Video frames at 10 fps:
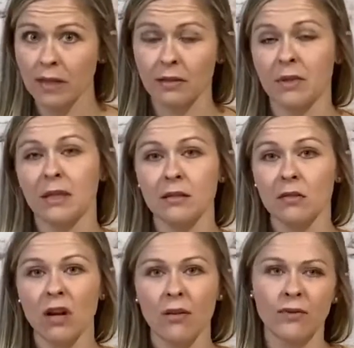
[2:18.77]
I mean, they still
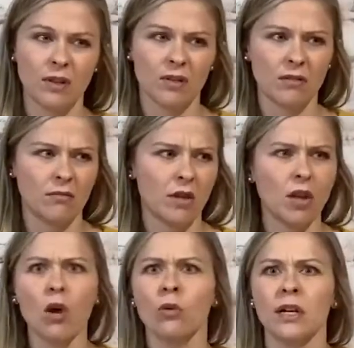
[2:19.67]
have the
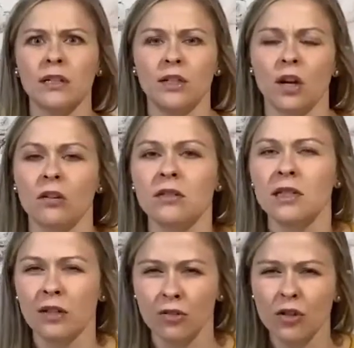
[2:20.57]
lower end yarns
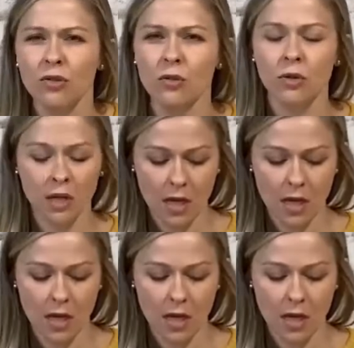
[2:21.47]
there too,